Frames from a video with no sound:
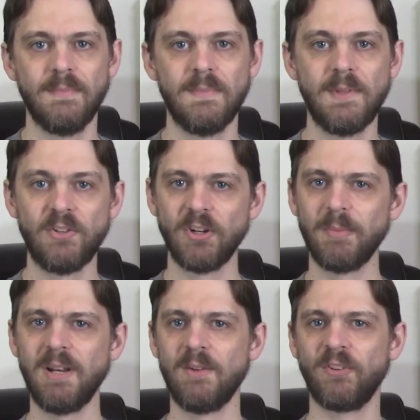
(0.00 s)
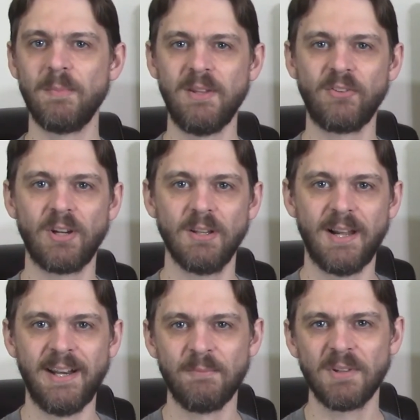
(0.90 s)
Determining if something's
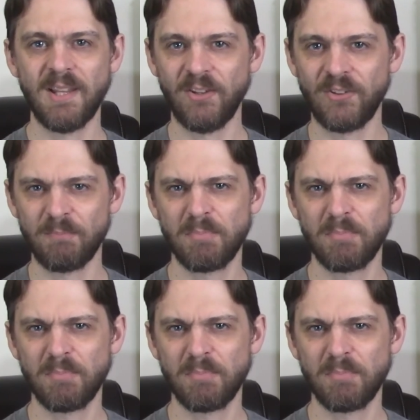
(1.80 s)
colliding really is